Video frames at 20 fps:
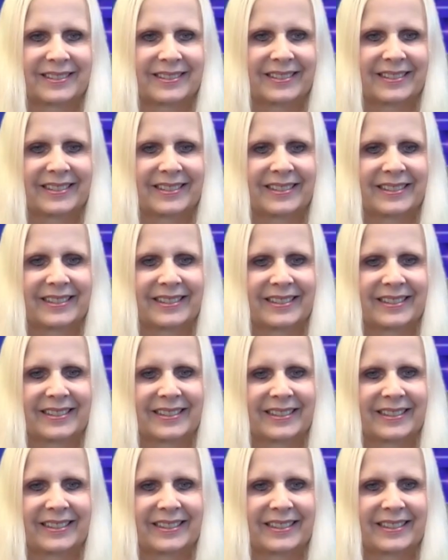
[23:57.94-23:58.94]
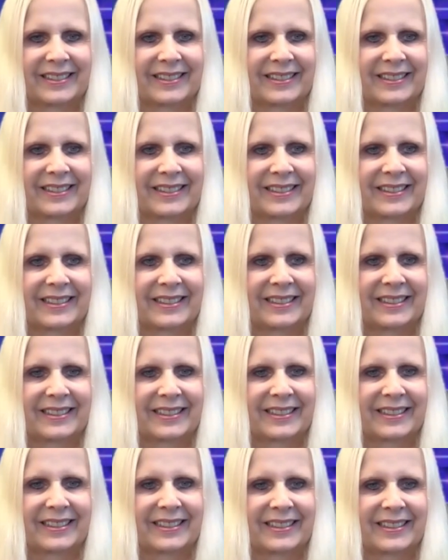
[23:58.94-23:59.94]

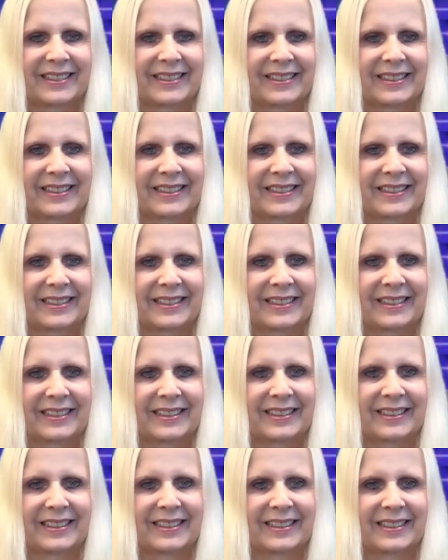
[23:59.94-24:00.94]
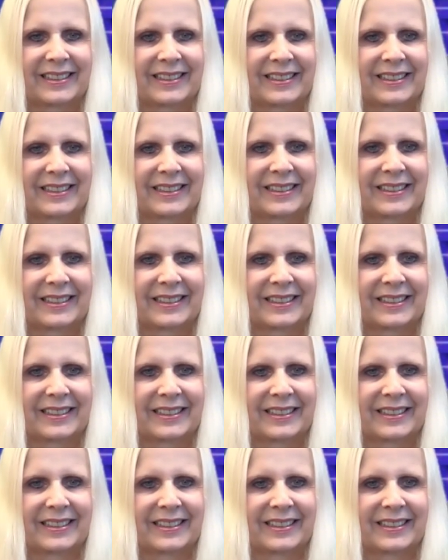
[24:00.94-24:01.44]
[no speech]